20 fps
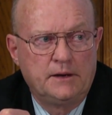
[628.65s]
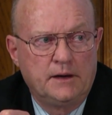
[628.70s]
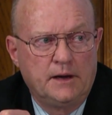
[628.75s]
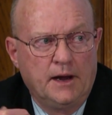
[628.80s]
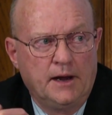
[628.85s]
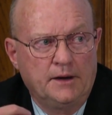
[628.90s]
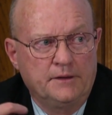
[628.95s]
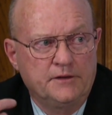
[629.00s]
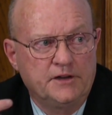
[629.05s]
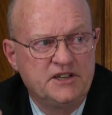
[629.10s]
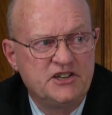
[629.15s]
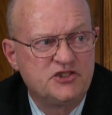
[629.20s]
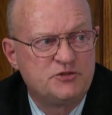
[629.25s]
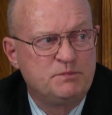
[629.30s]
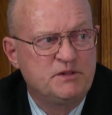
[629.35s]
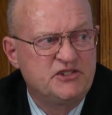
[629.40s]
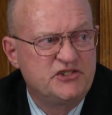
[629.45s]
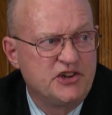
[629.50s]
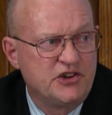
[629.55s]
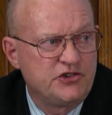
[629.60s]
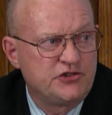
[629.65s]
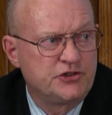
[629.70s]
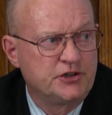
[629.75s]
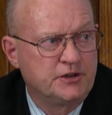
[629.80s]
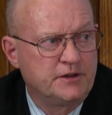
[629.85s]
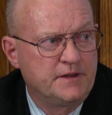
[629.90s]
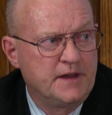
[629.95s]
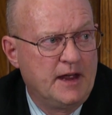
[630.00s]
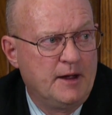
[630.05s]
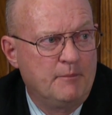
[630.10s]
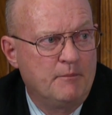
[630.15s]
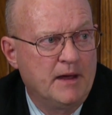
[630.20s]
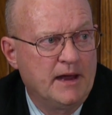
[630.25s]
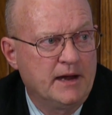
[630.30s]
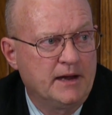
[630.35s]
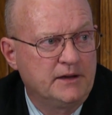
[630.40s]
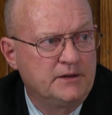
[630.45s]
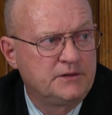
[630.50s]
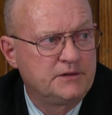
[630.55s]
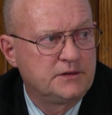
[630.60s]
And the disposition of that
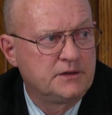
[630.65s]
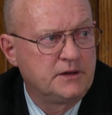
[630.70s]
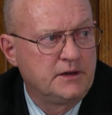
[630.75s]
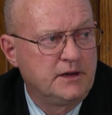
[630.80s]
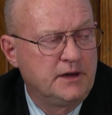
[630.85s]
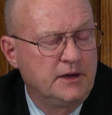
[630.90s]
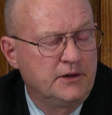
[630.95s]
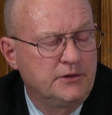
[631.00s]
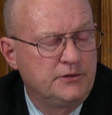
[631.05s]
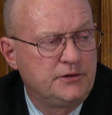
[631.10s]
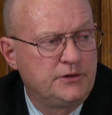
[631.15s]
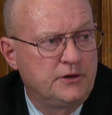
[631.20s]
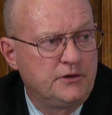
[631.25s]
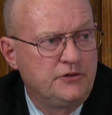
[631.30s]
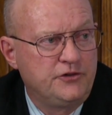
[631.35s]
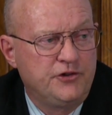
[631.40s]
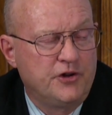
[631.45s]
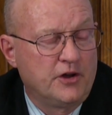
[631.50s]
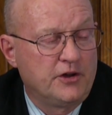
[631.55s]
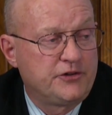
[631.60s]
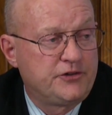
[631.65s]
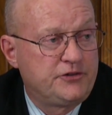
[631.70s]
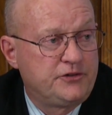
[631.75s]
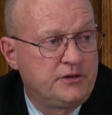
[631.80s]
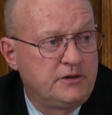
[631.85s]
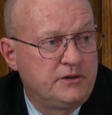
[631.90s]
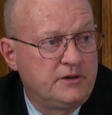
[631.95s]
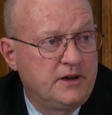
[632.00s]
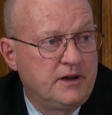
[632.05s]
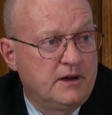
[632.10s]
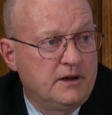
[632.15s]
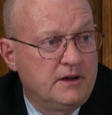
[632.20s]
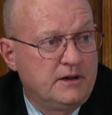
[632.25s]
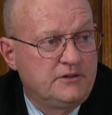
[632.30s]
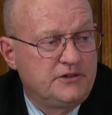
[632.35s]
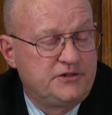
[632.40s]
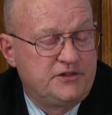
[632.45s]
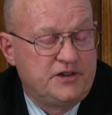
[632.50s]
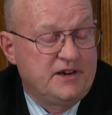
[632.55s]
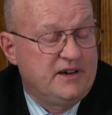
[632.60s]
base is just
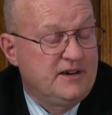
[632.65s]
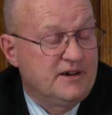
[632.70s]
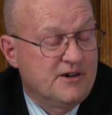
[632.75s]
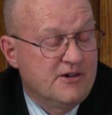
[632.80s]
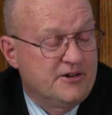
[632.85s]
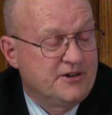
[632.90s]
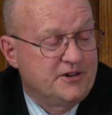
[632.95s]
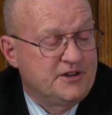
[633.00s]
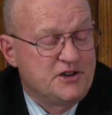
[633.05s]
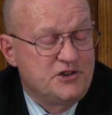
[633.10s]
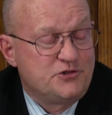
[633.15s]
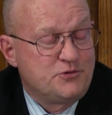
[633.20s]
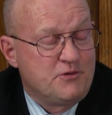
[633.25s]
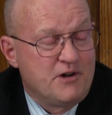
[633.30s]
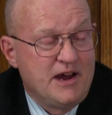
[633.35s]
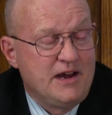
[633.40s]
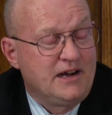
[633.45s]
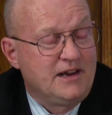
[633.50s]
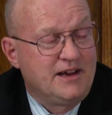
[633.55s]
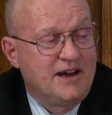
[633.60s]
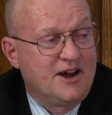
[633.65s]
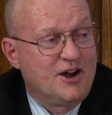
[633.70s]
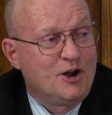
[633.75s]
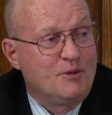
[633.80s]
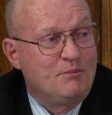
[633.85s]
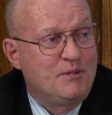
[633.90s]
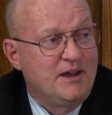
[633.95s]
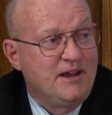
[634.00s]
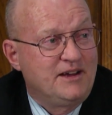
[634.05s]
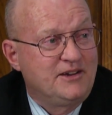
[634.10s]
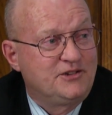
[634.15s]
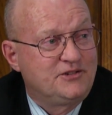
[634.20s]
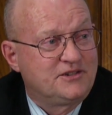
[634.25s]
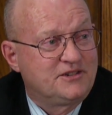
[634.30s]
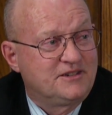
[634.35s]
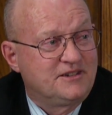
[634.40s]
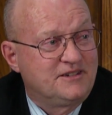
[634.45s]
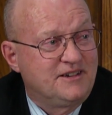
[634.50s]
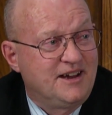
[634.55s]
sitting on an Israeli air base,